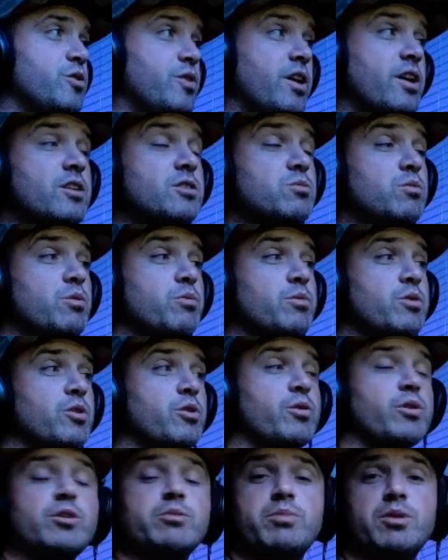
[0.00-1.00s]
That is what we're
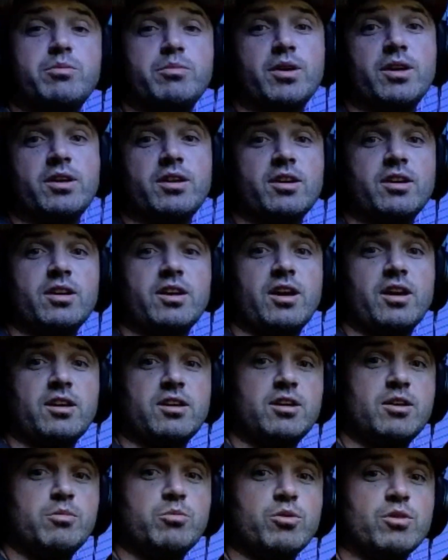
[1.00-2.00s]
going to be making a
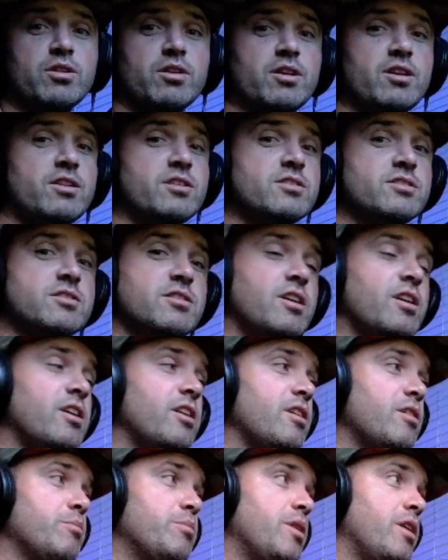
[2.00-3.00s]
keyboard lighting
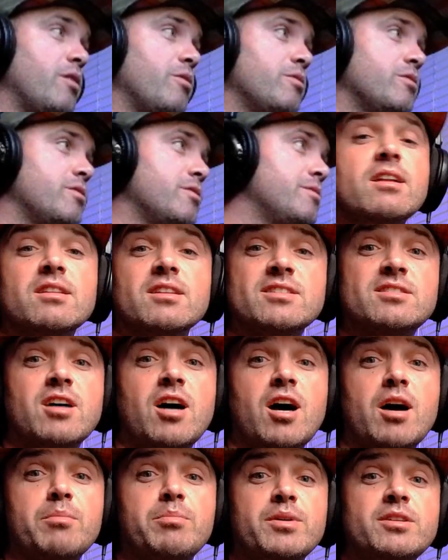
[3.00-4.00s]
design about. Let's
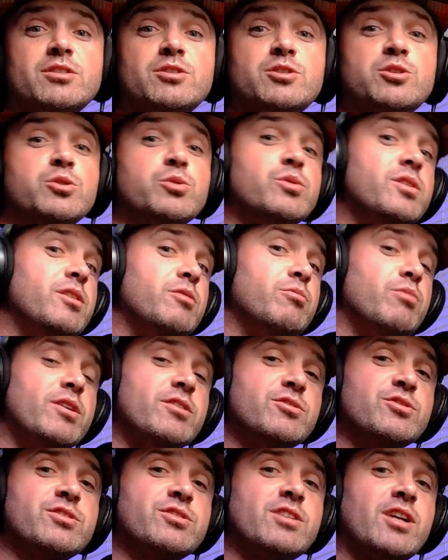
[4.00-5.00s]
hop into the
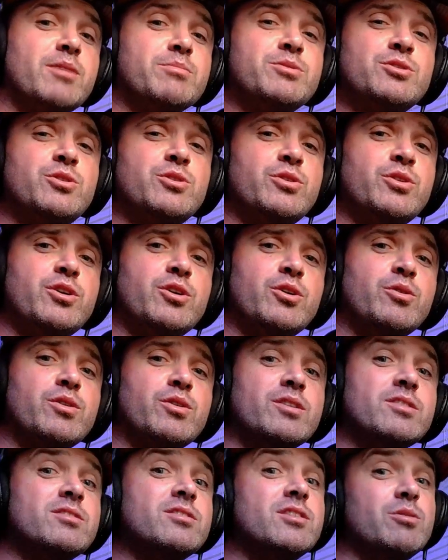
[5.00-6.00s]
Razer Synapse Studio
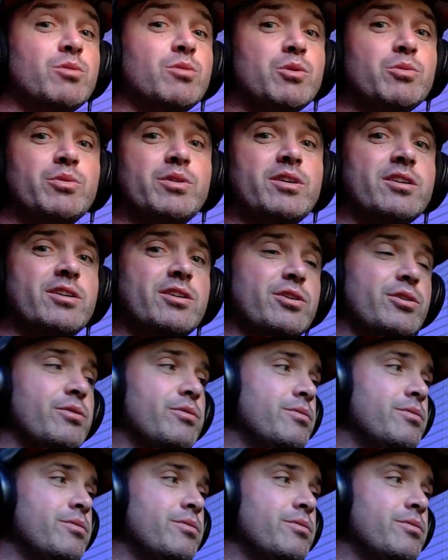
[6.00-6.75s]
and see what we can do.